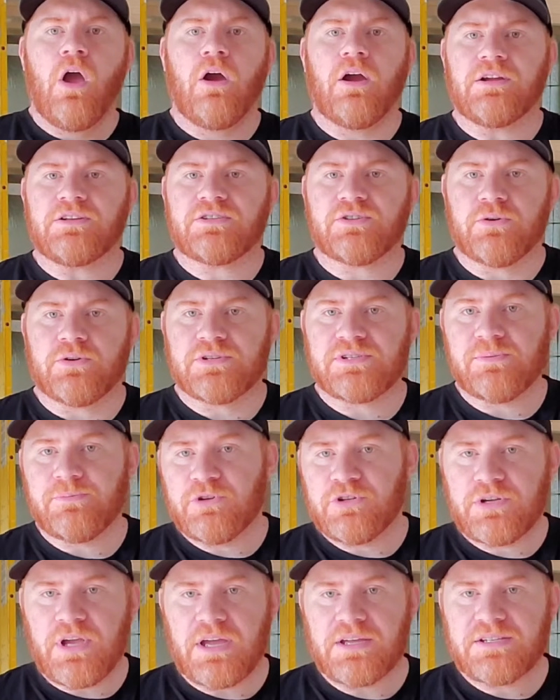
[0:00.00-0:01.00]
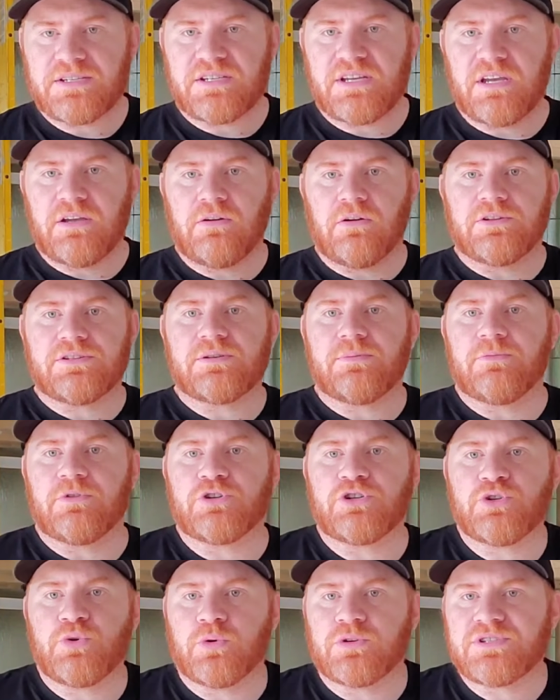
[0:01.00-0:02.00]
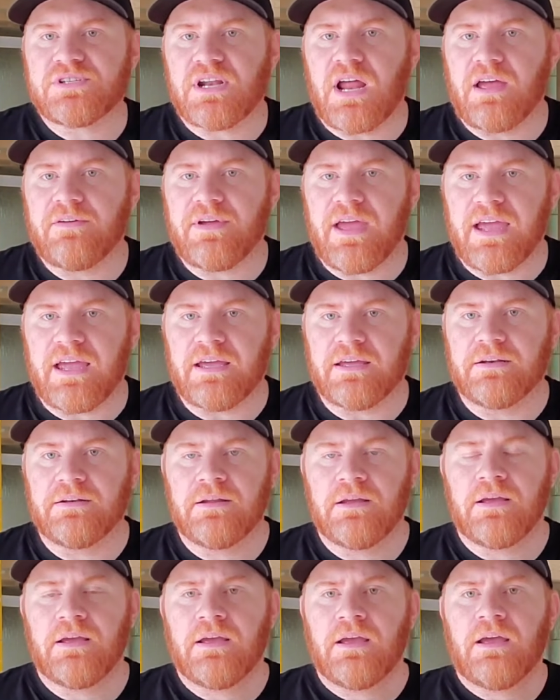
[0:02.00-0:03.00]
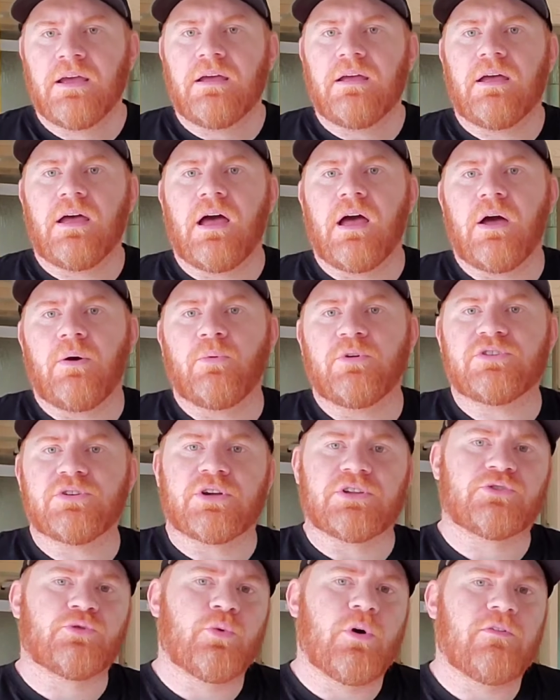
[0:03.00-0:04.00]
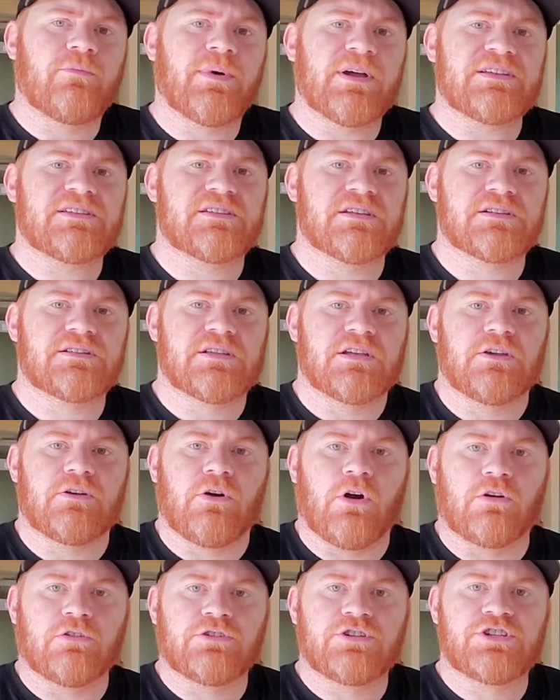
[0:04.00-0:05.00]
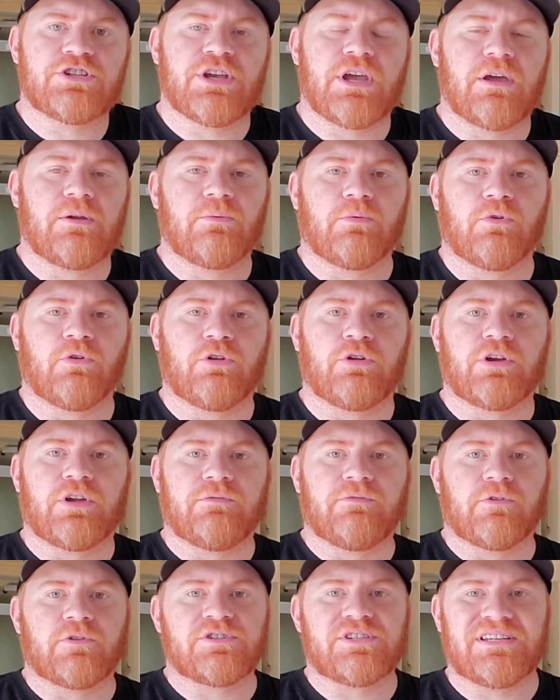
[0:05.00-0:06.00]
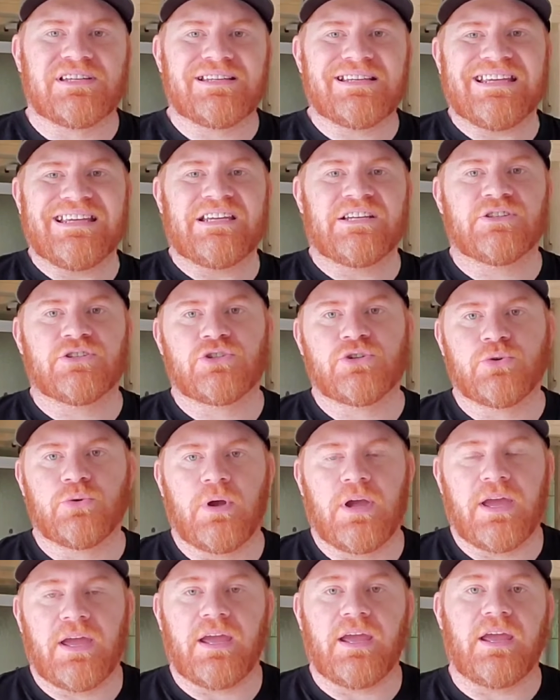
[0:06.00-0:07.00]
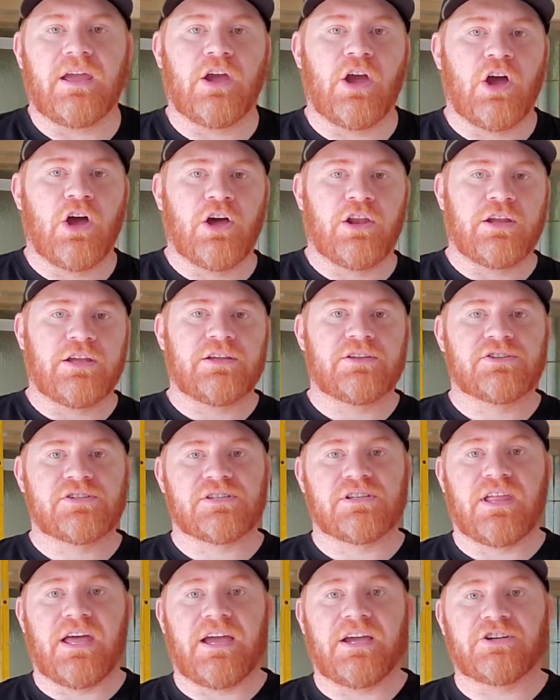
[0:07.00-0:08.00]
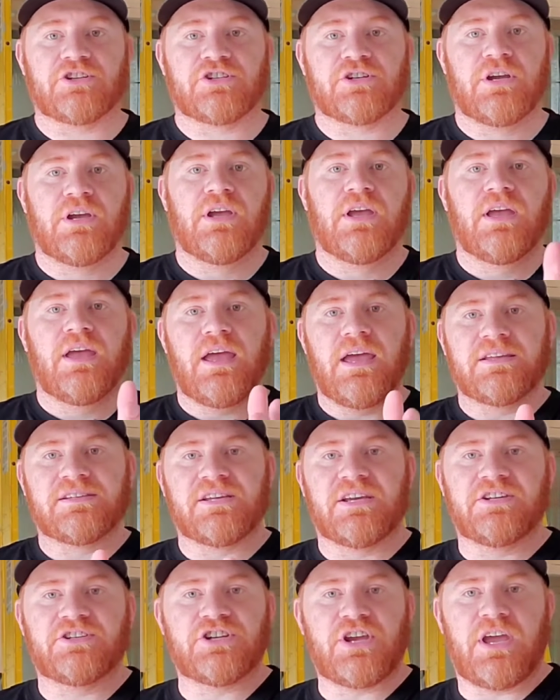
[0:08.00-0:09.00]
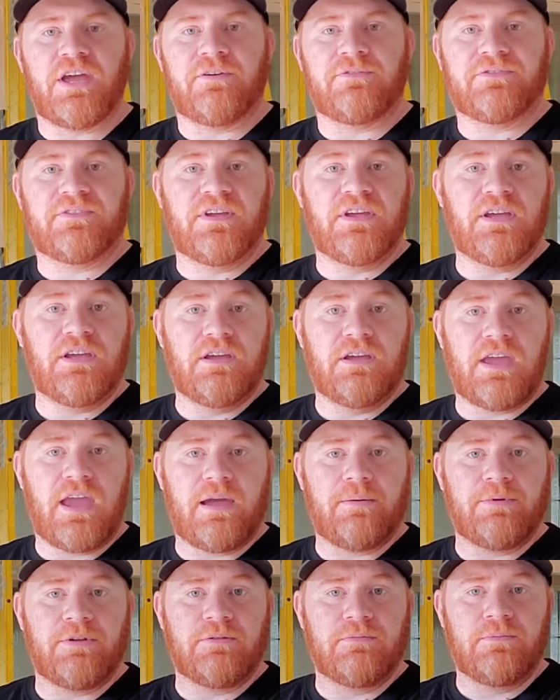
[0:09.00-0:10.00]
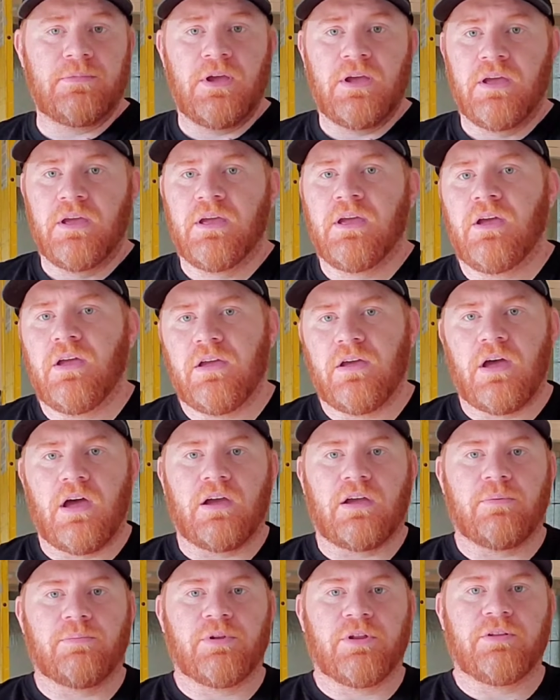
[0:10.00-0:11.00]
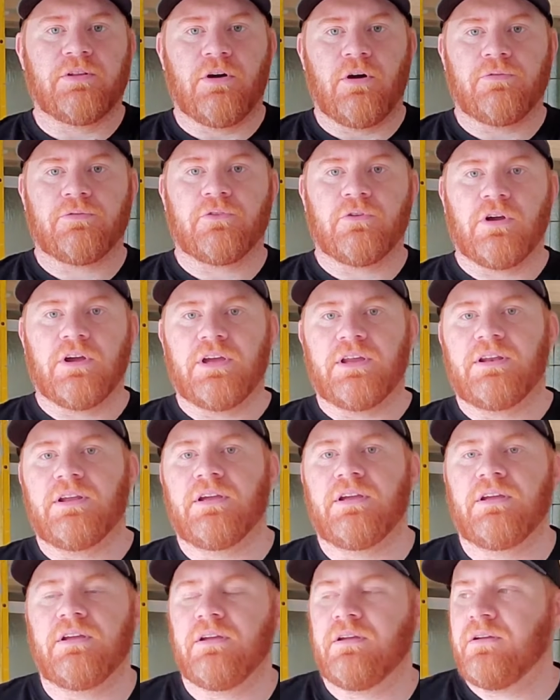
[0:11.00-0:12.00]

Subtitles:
All right, so as some of you guys seen on some of the shorts that I've had, we took a 12 by 16 garden shed. We're going to convert it into a hunting slash SHFT cabin, completely off grid.